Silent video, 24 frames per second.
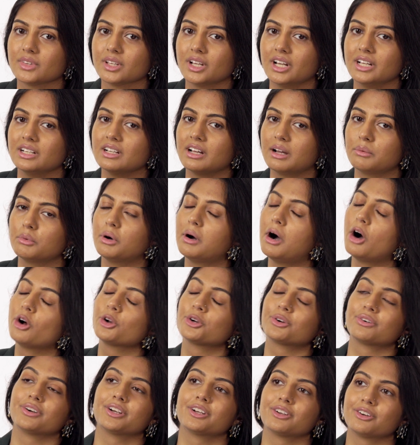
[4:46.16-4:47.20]
And I'm
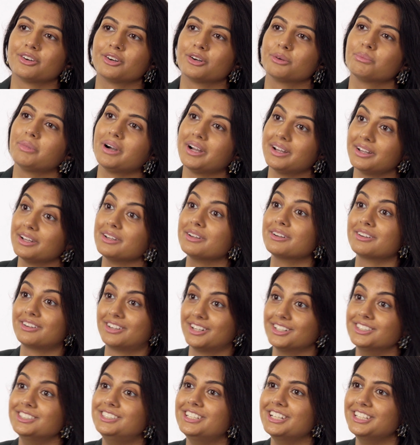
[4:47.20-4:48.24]
honoring her by
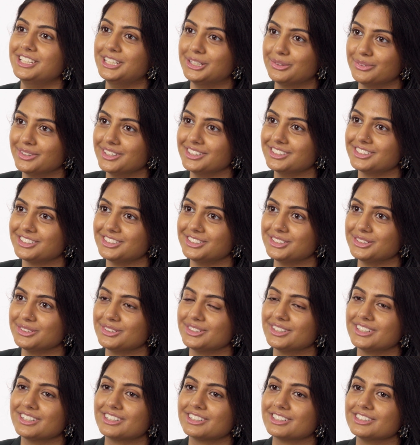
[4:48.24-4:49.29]
continuing to do
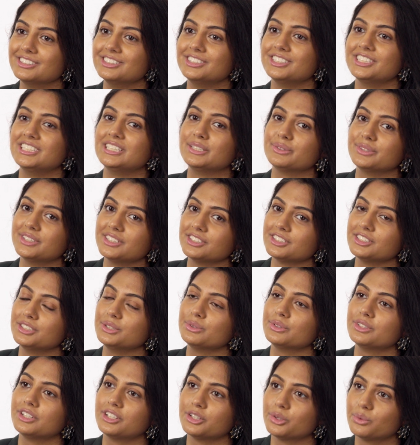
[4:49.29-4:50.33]
it and continuing to
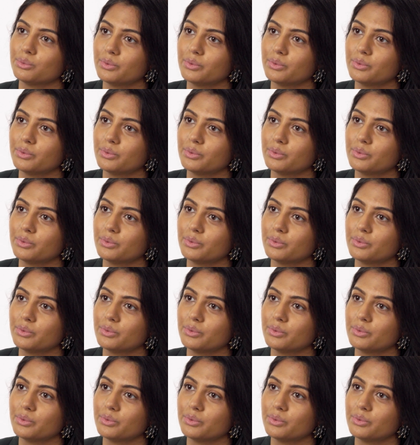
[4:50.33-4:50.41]
do it in a